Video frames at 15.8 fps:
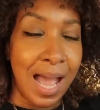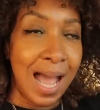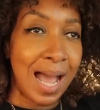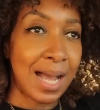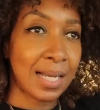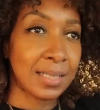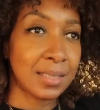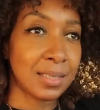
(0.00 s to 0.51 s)

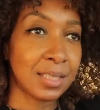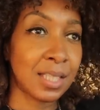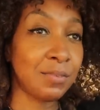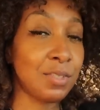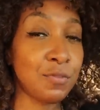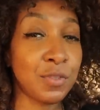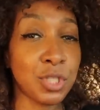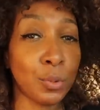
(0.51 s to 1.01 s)
and give
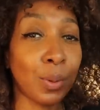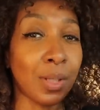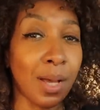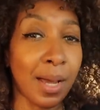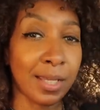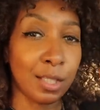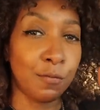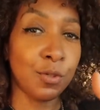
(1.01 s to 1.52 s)
this video a
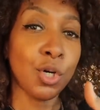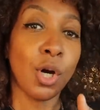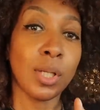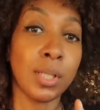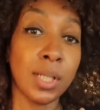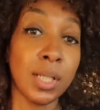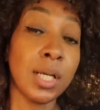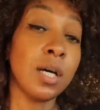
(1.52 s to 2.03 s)
like if you got
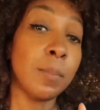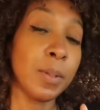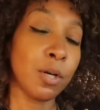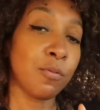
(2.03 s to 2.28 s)
a little bit